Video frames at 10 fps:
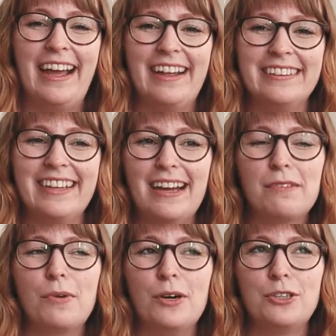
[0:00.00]
And
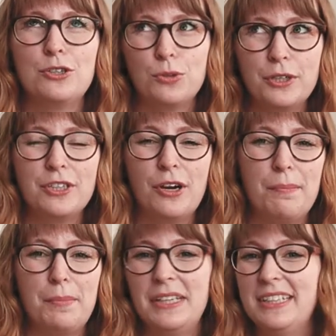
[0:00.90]
that worked short
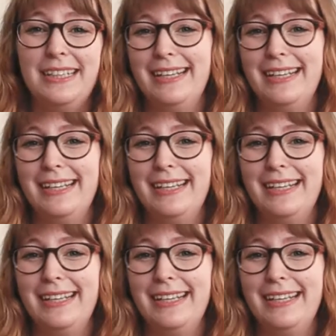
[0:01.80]
term, but it